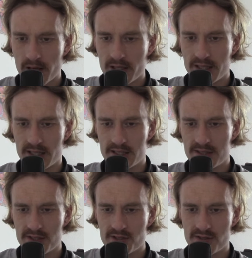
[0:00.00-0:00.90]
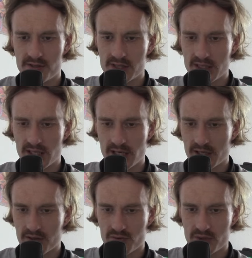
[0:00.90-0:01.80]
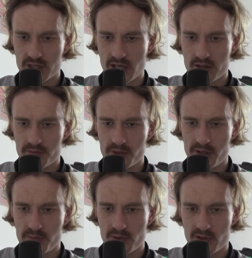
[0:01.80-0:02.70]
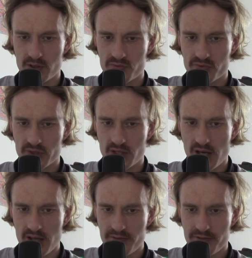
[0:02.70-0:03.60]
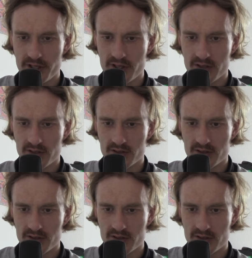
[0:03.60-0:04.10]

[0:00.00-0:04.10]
Yeah, it is interesting, like, which kind of people live here